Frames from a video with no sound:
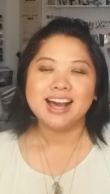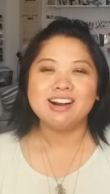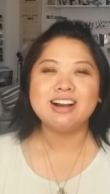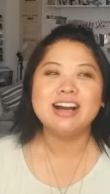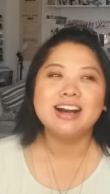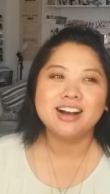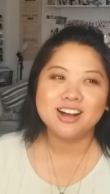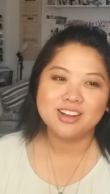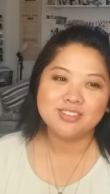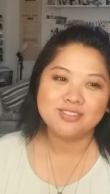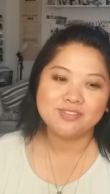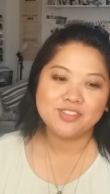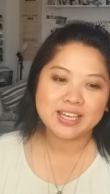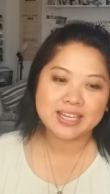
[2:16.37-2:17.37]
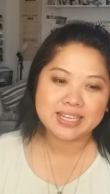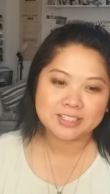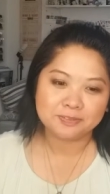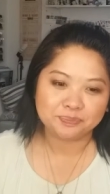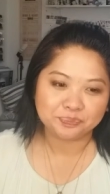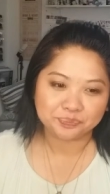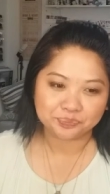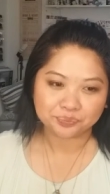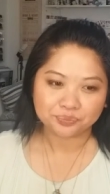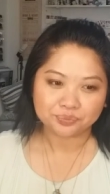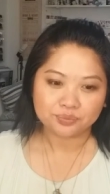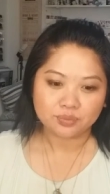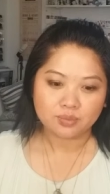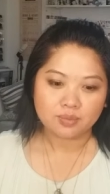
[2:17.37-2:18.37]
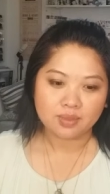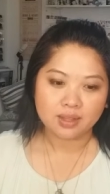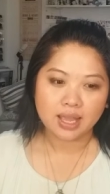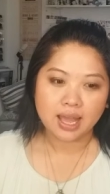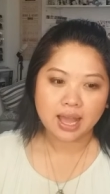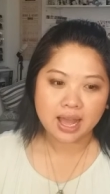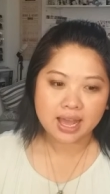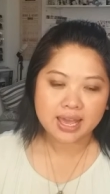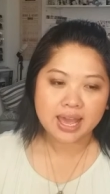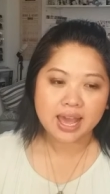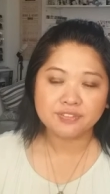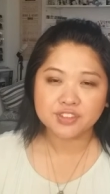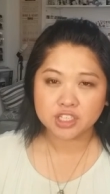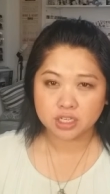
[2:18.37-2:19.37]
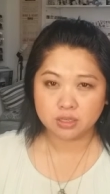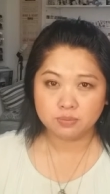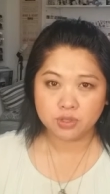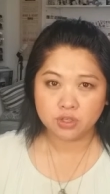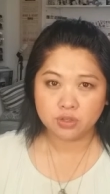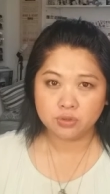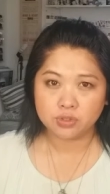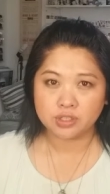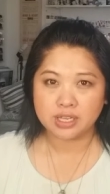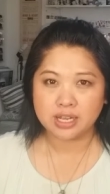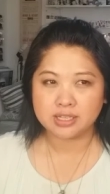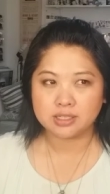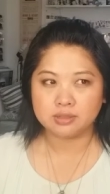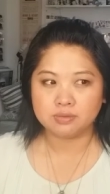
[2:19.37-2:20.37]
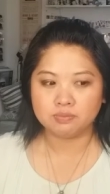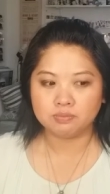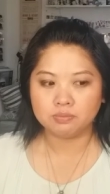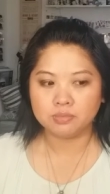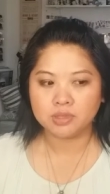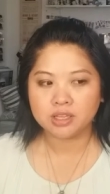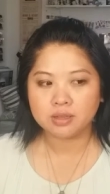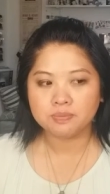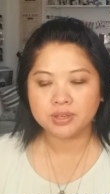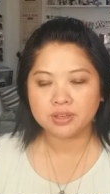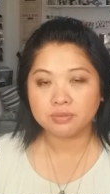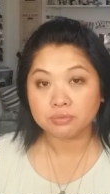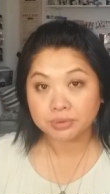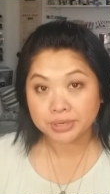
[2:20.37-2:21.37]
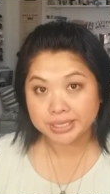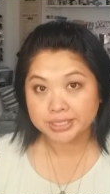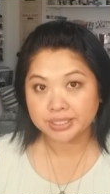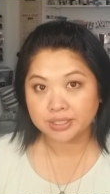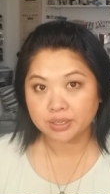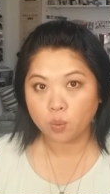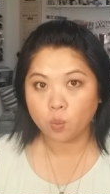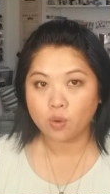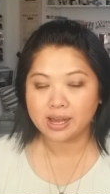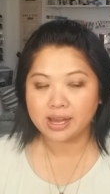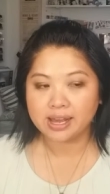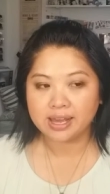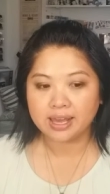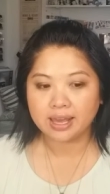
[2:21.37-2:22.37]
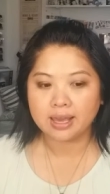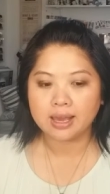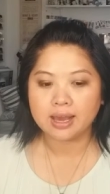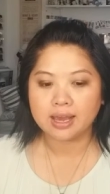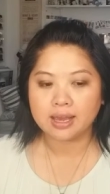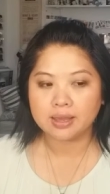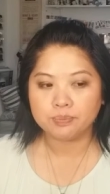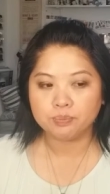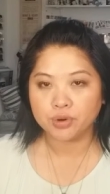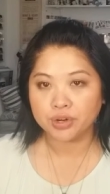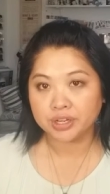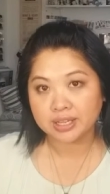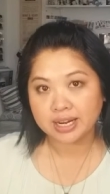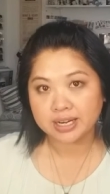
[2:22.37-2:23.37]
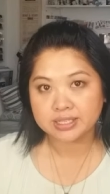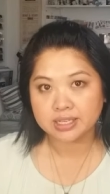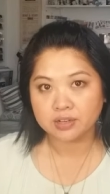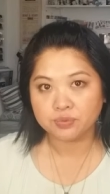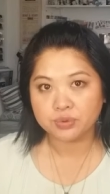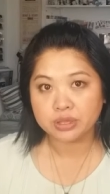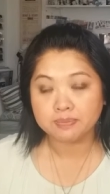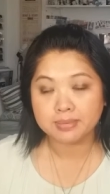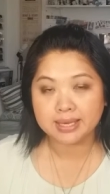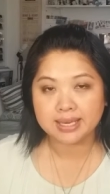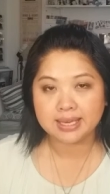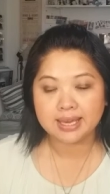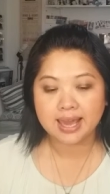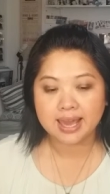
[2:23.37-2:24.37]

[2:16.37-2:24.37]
Um, but I have to commute, so that's a, another big reason why I bring a lot of stuff with me.